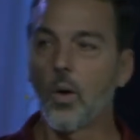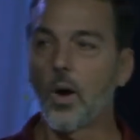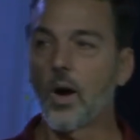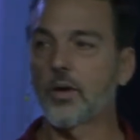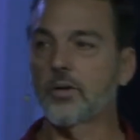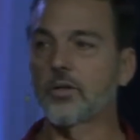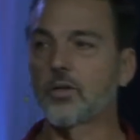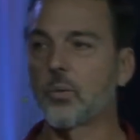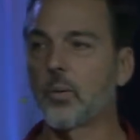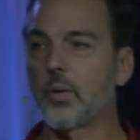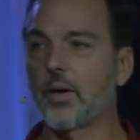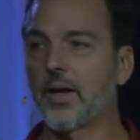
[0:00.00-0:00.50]

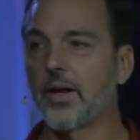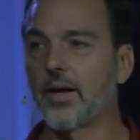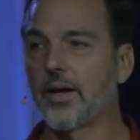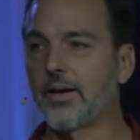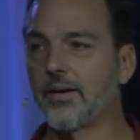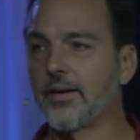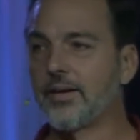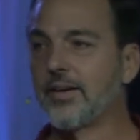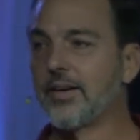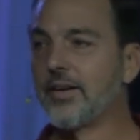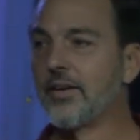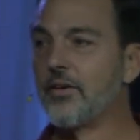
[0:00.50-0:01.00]
walked
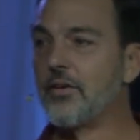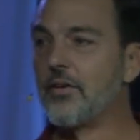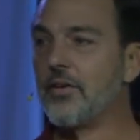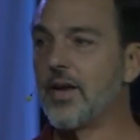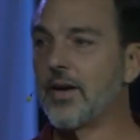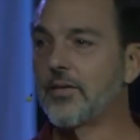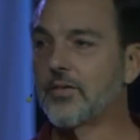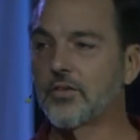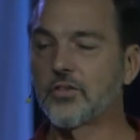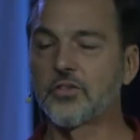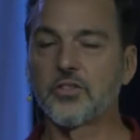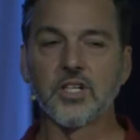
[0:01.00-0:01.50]
away,
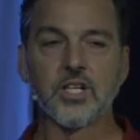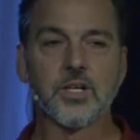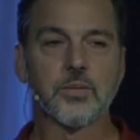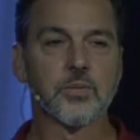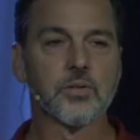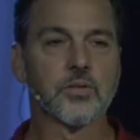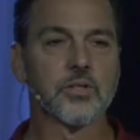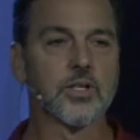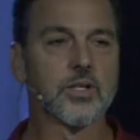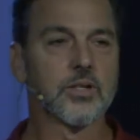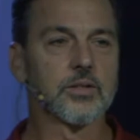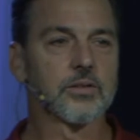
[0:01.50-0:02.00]
never seen
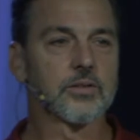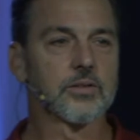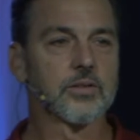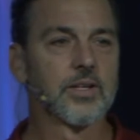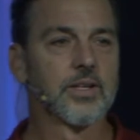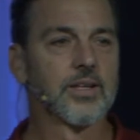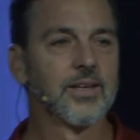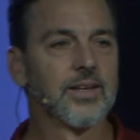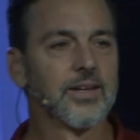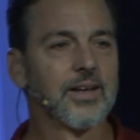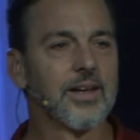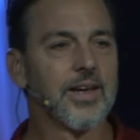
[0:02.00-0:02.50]
him since.
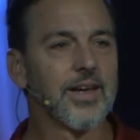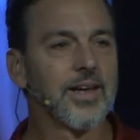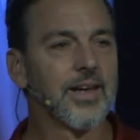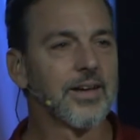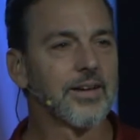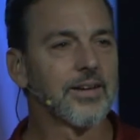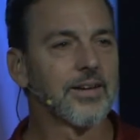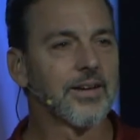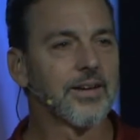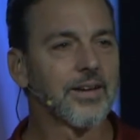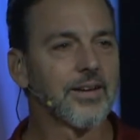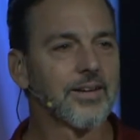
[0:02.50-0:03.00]

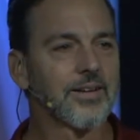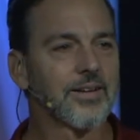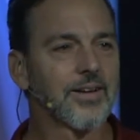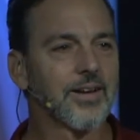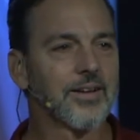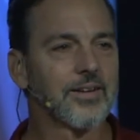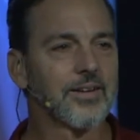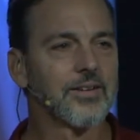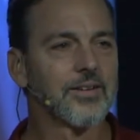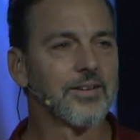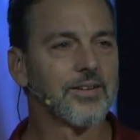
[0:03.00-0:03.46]
And, uh,